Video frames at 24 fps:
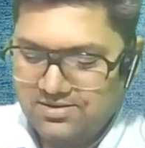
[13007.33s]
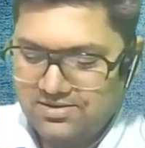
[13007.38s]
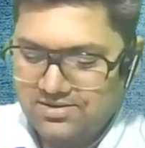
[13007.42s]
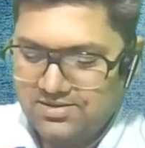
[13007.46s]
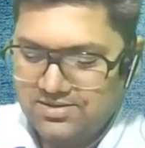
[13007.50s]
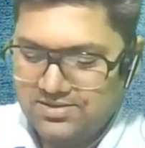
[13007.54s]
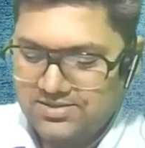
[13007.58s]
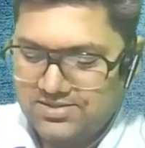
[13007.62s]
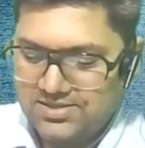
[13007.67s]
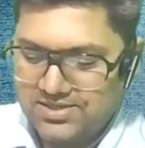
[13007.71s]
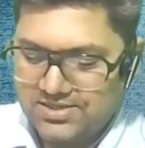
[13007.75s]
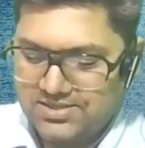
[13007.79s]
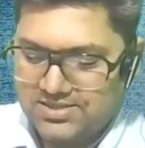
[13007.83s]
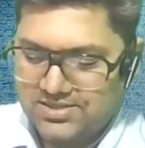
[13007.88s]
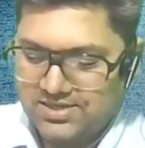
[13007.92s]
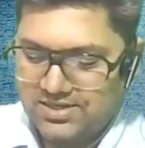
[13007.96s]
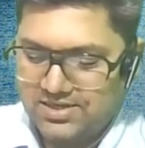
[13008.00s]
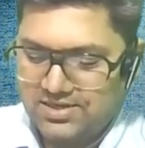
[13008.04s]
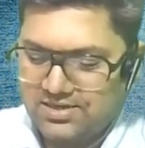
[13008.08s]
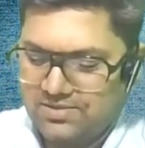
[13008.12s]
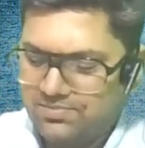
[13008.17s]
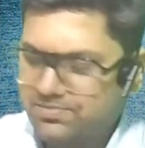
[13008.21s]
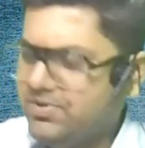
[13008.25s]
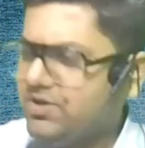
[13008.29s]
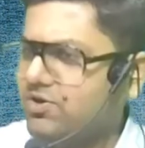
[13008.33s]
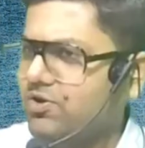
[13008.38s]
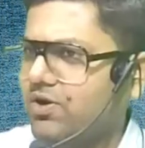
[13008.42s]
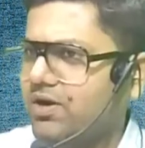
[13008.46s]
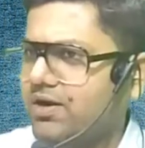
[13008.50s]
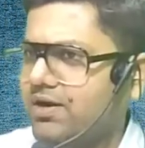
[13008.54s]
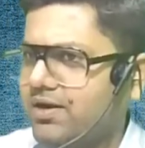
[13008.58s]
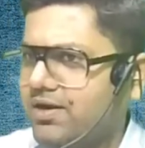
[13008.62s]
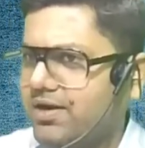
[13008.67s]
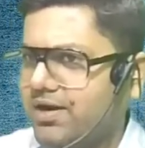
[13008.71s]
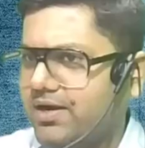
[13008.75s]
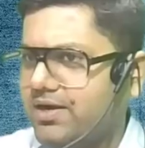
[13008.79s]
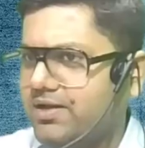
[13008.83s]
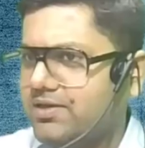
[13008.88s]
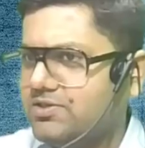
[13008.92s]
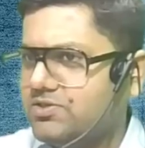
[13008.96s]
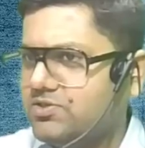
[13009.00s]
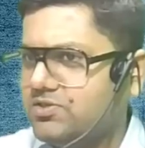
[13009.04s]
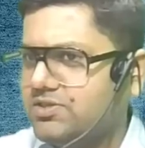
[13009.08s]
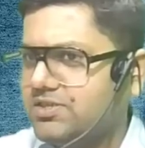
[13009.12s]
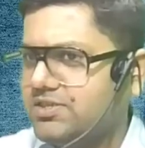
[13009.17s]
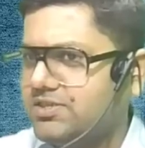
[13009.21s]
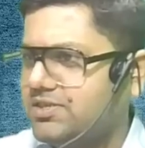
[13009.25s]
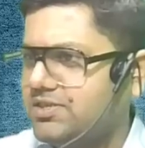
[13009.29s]
60. Below 100.
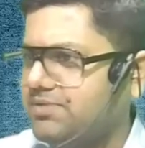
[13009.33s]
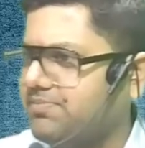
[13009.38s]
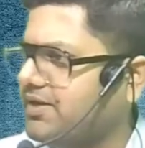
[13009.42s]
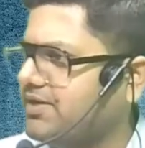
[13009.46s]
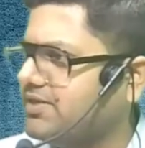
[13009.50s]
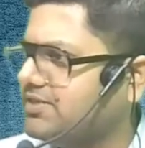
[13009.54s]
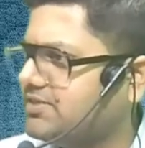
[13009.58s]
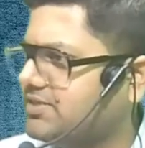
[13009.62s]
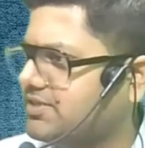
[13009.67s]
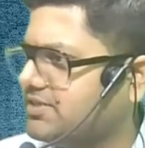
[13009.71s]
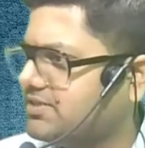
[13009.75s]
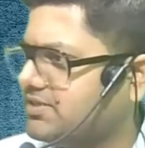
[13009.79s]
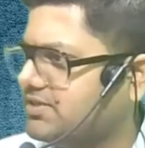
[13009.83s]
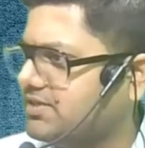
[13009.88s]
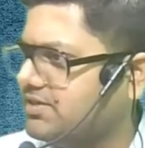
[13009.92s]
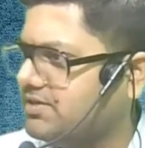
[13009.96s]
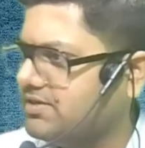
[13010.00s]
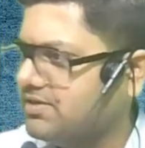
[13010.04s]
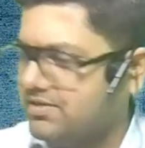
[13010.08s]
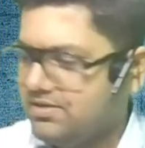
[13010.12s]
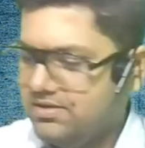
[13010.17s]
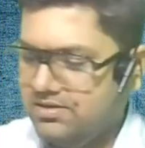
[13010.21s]
So 60 minus 60?